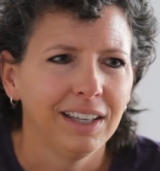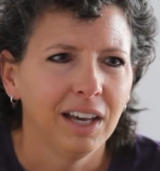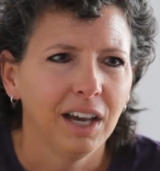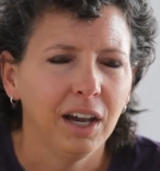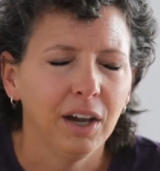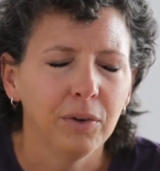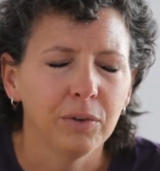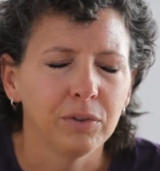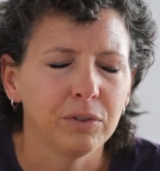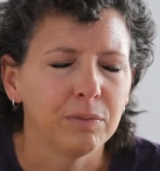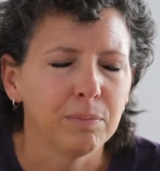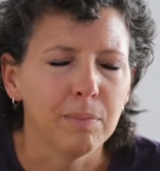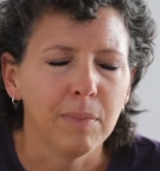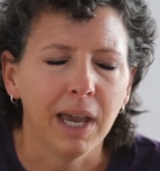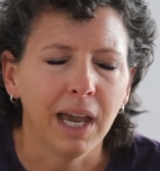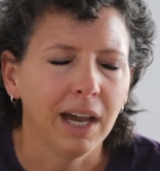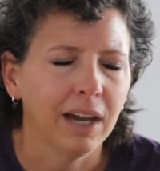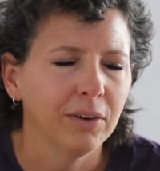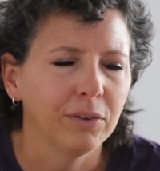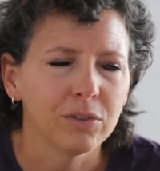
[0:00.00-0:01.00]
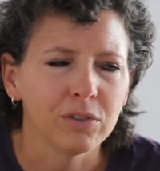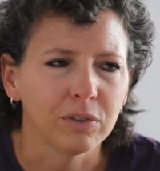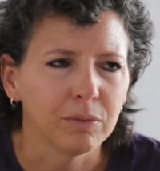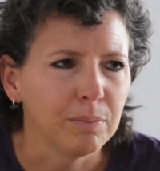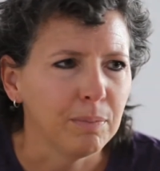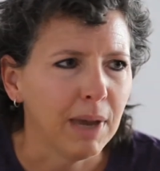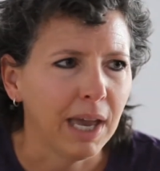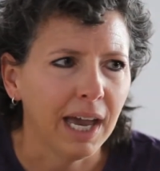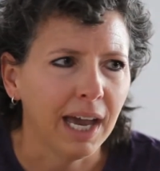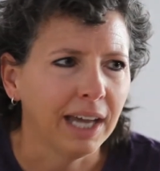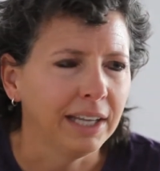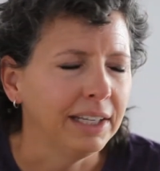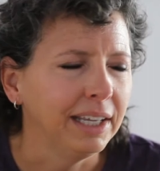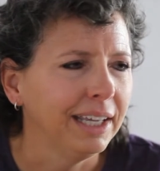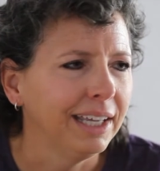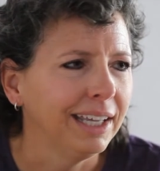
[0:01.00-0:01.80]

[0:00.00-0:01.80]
I was mad. I was just mad.